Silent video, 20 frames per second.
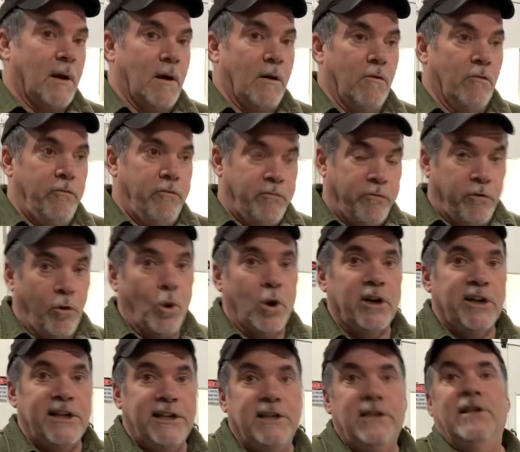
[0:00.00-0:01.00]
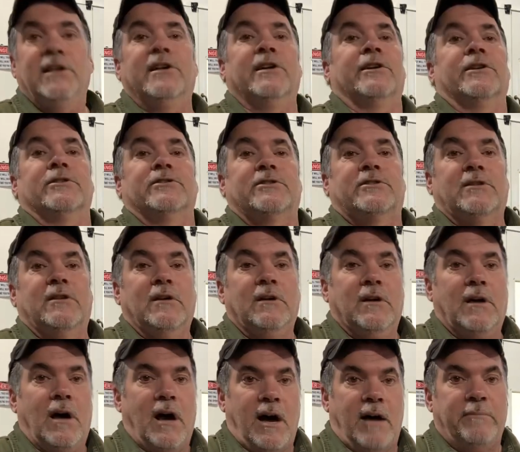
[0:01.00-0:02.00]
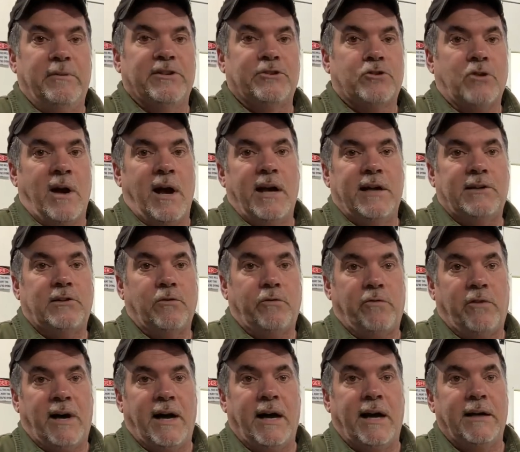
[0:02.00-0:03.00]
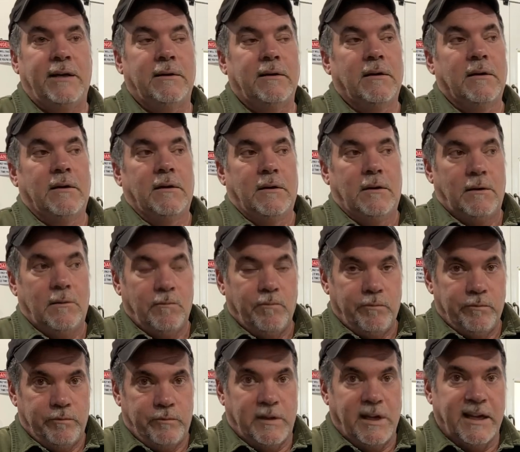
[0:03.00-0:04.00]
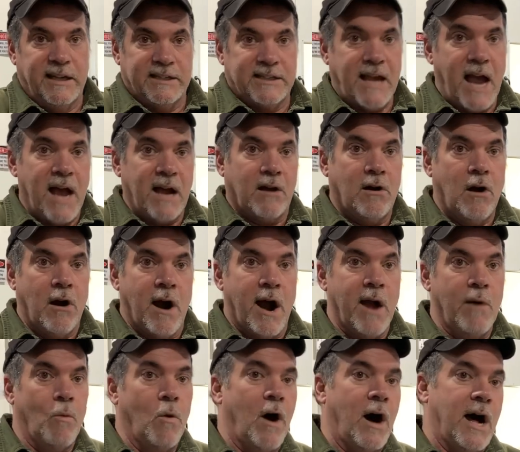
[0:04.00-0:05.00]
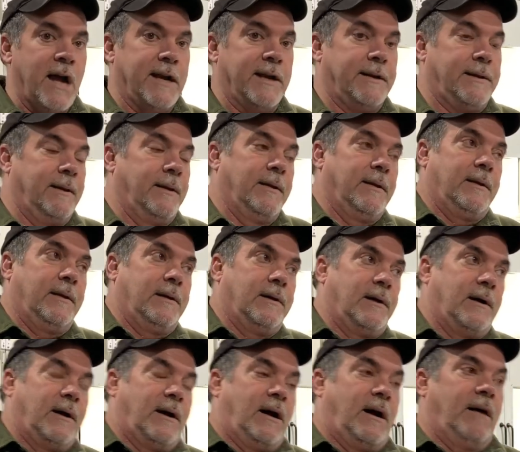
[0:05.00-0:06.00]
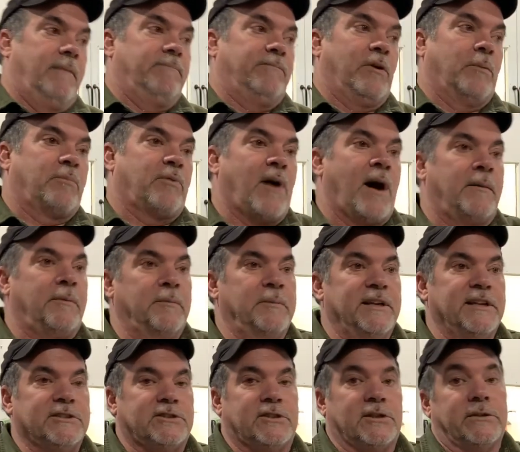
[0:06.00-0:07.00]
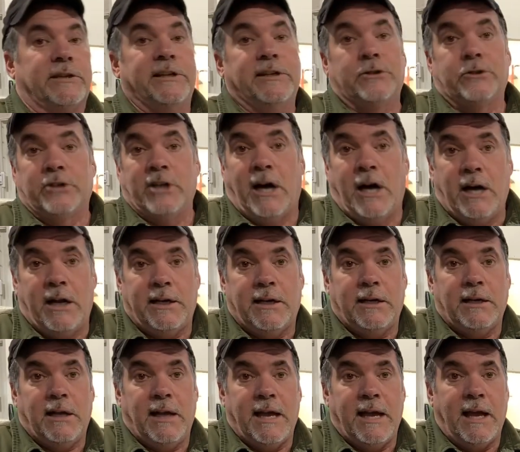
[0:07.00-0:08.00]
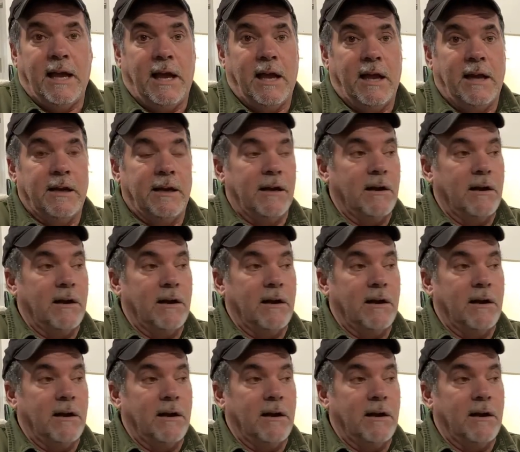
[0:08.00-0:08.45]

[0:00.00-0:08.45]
40 years I've been trying to find the exact car I wanted. The problem is they're either done and